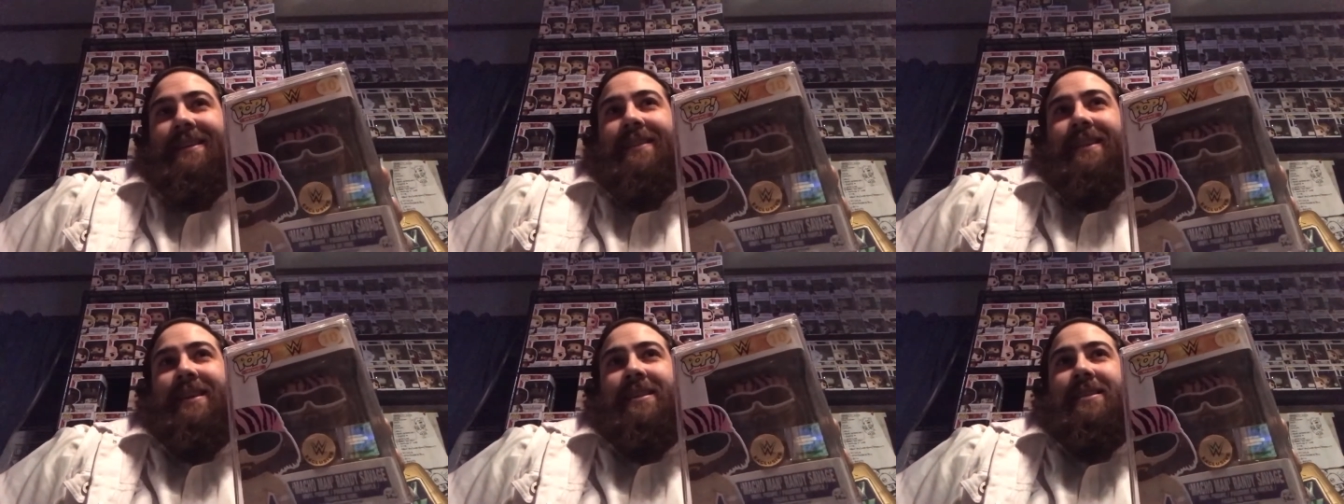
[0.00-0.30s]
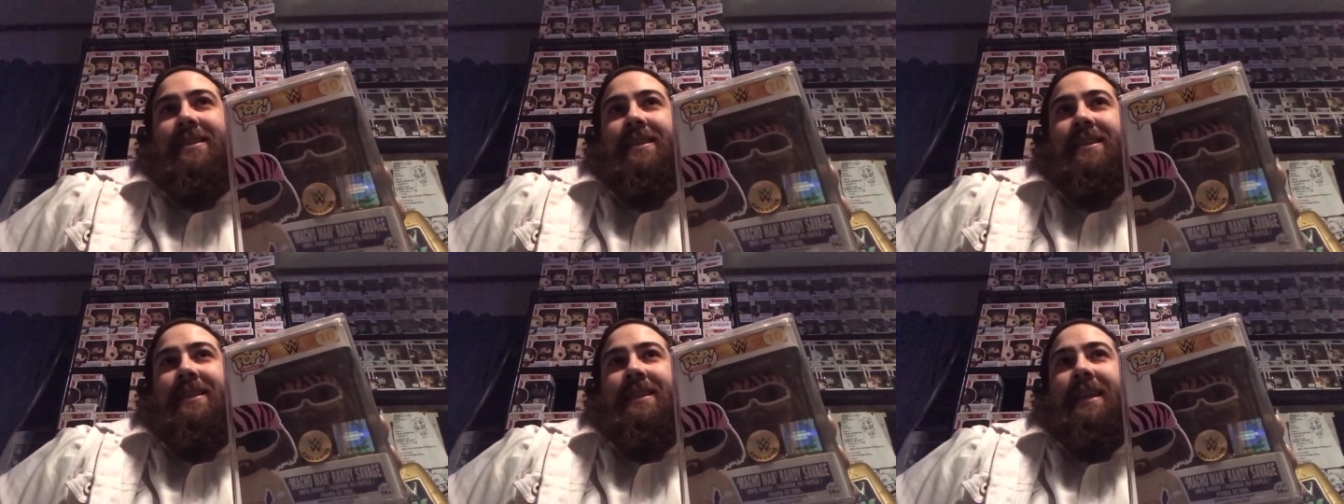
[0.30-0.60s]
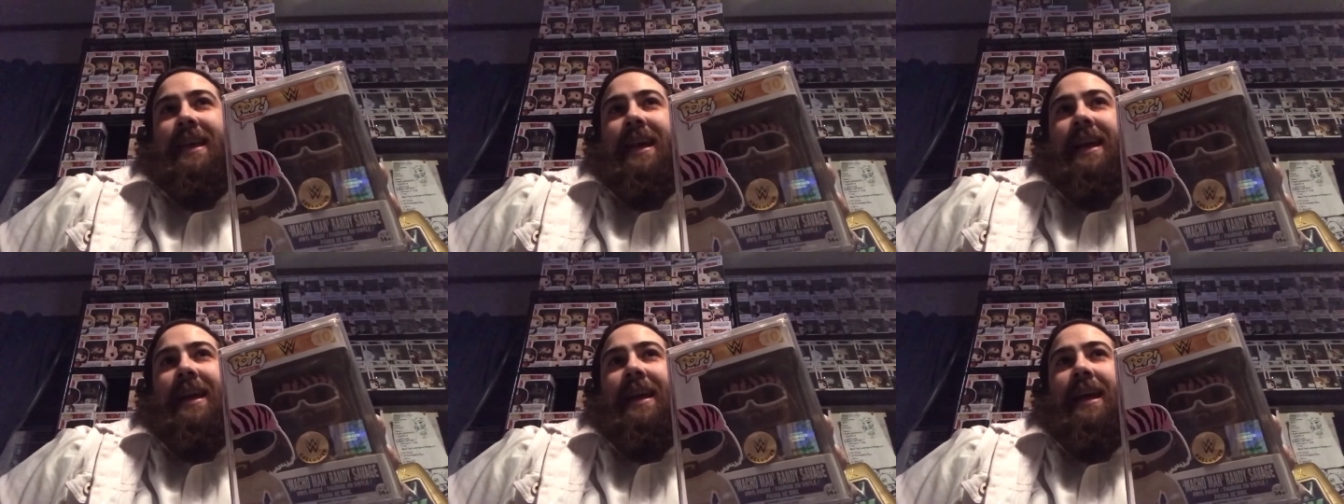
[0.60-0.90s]
let's just
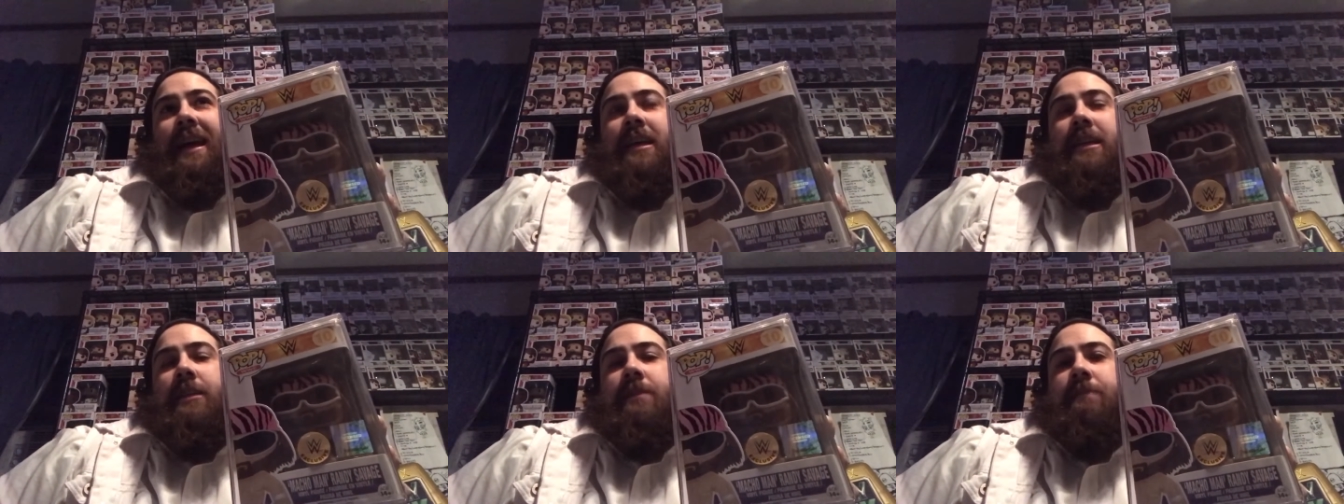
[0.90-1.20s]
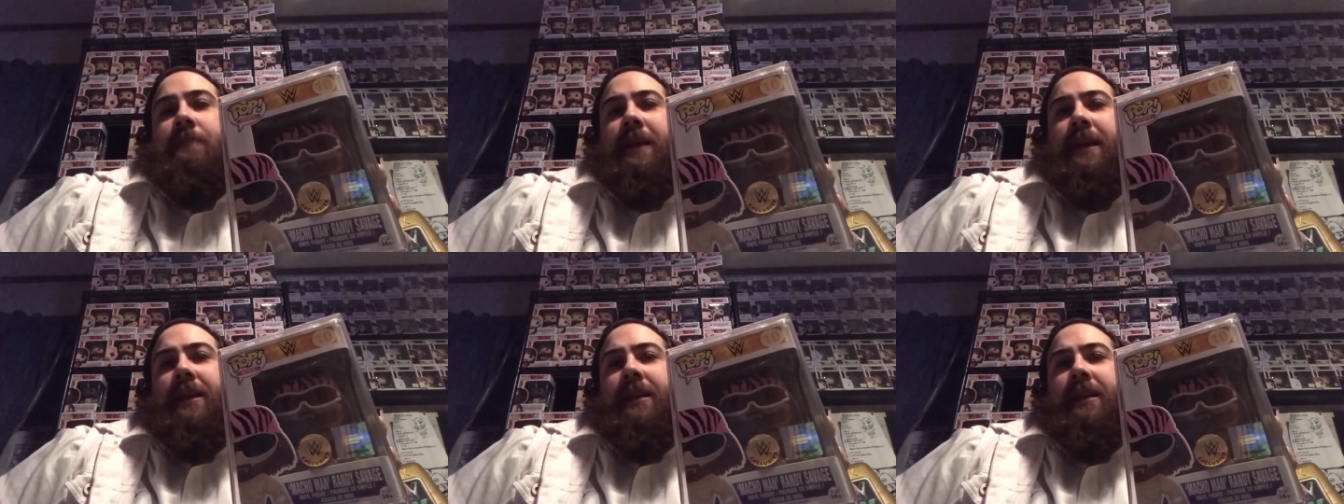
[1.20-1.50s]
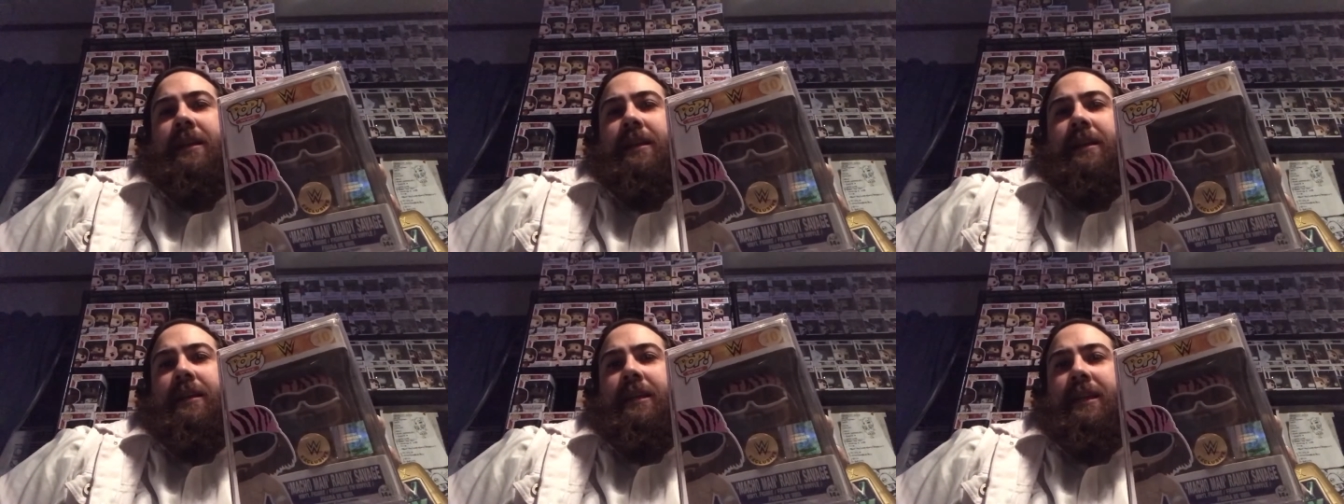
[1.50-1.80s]
say I spent
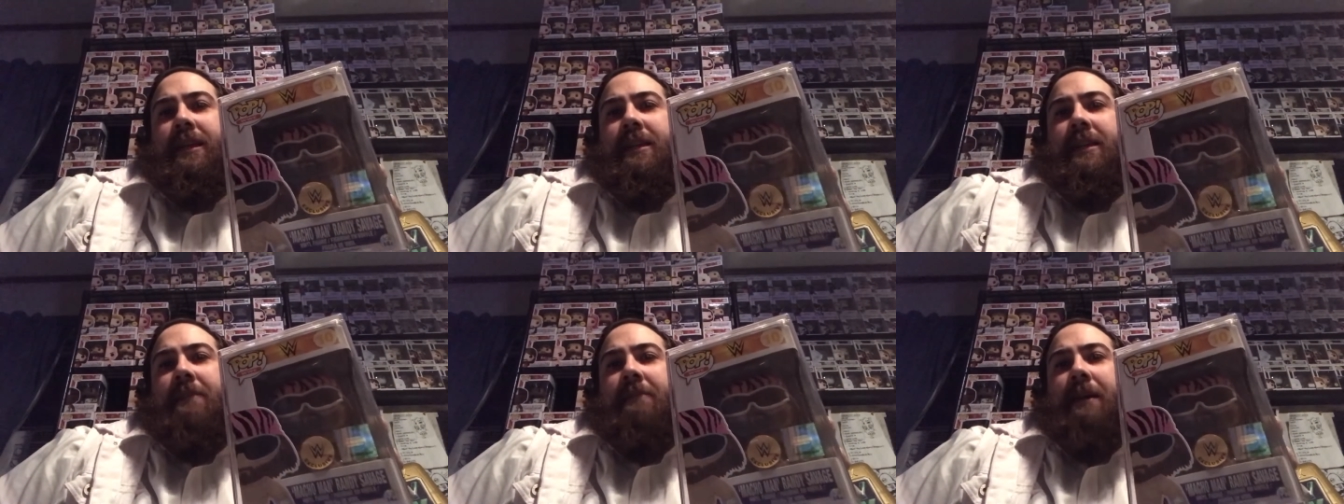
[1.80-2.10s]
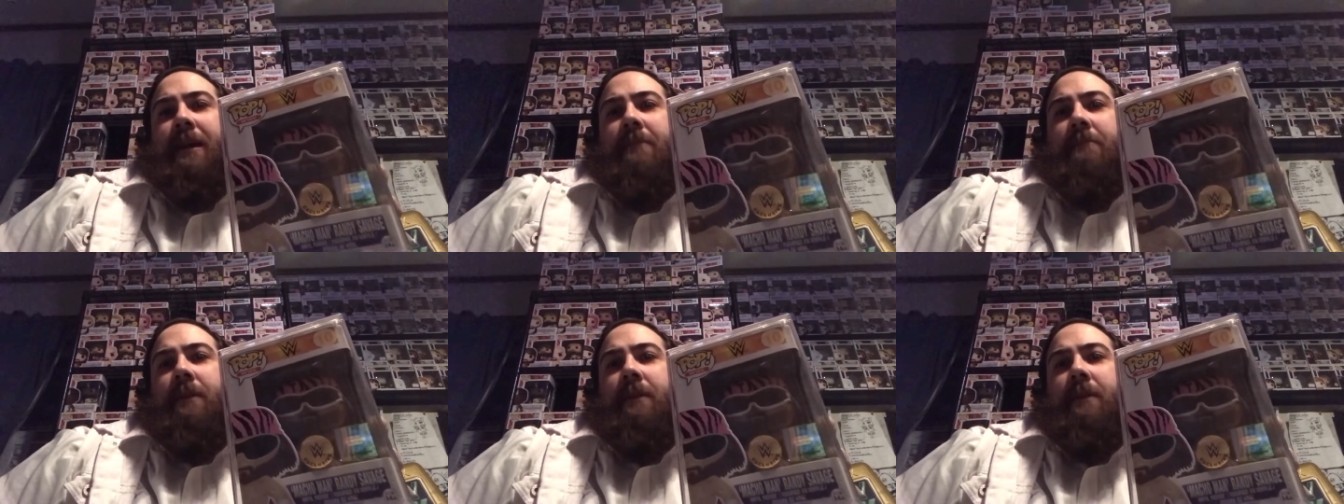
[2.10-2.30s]
a decent amount